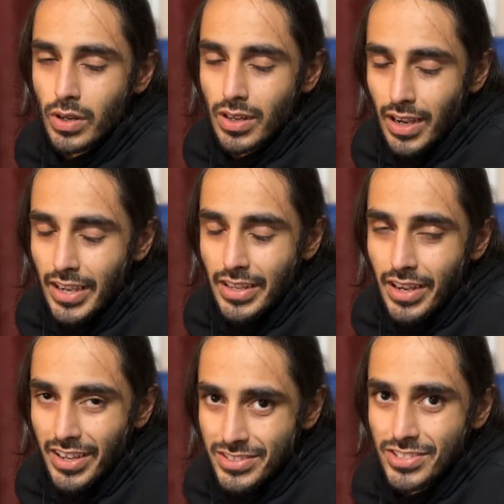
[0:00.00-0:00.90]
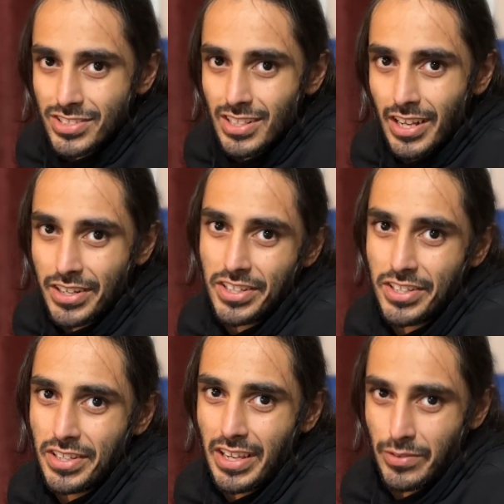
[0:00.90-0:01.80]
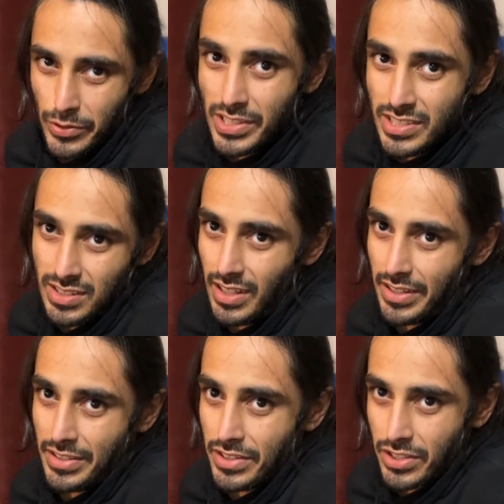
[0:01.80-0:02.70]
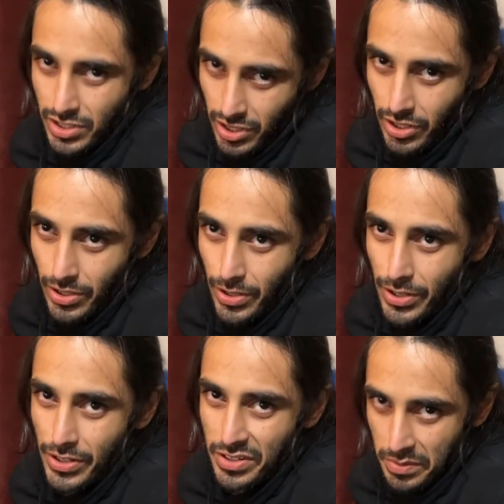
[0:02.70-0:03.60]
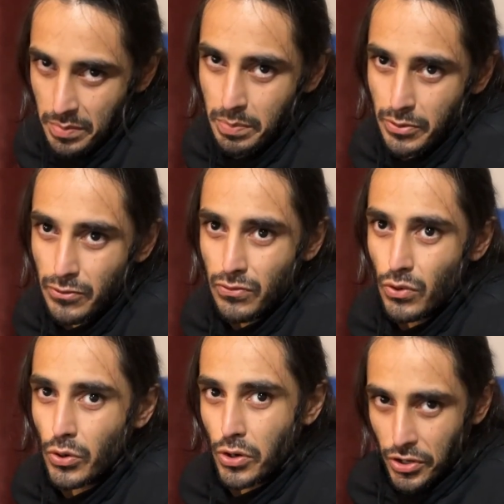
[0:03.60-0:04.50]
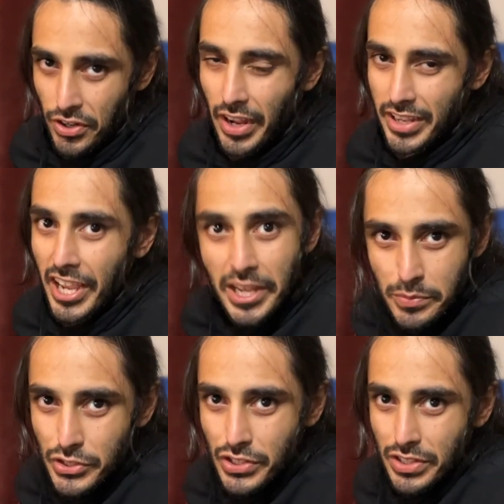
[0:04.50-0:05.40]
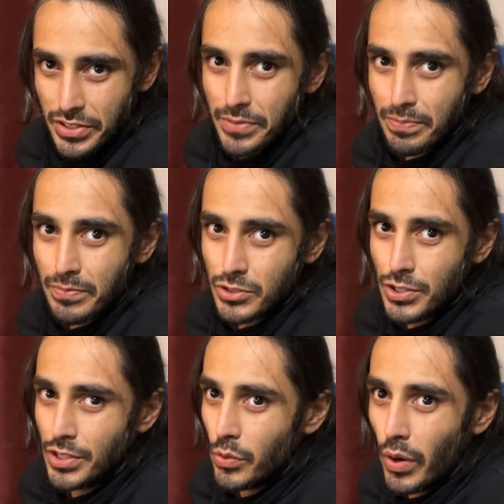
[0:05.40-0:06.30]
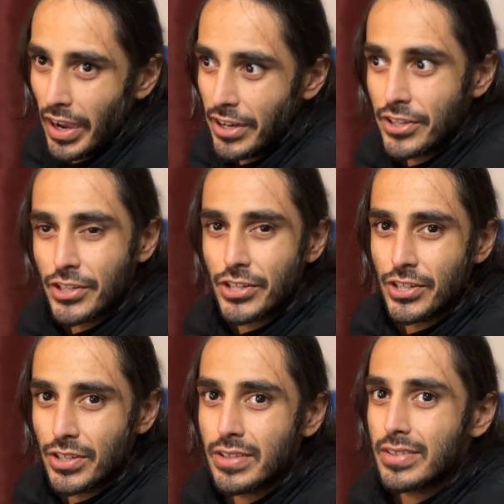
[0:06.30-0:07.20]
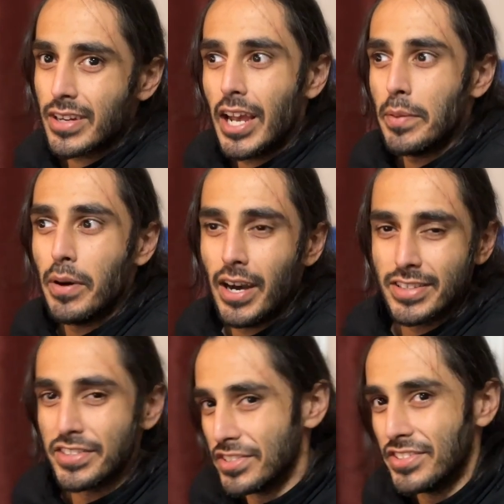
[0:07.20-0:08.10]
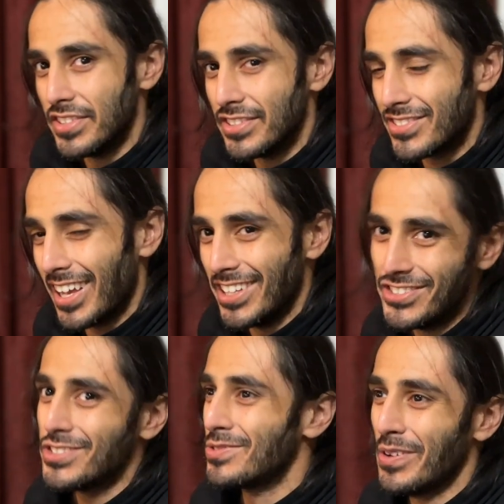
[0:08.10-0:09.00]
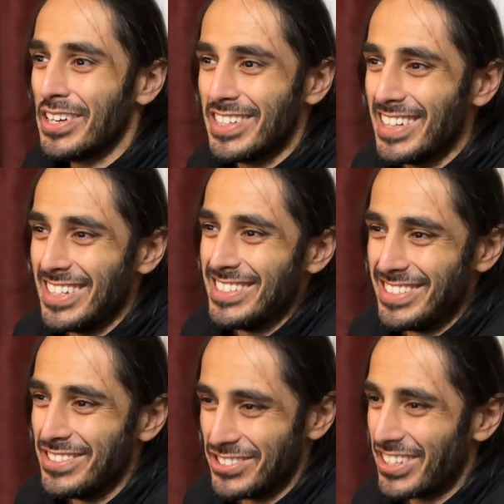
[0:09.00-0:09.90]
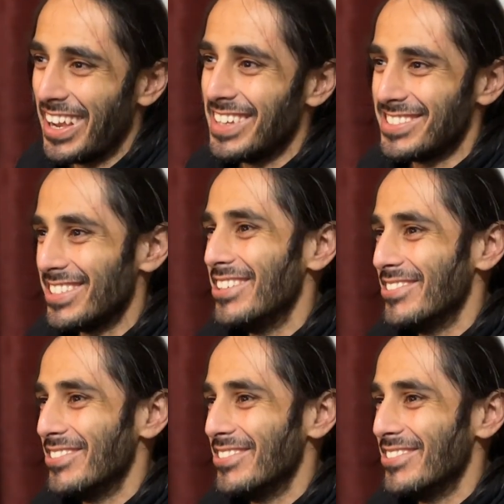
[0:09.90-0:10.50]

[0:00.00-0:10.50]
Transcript: I unslotted and reslotted the card before I came to the to the wire hypothesis. I just wanted to let you guys know.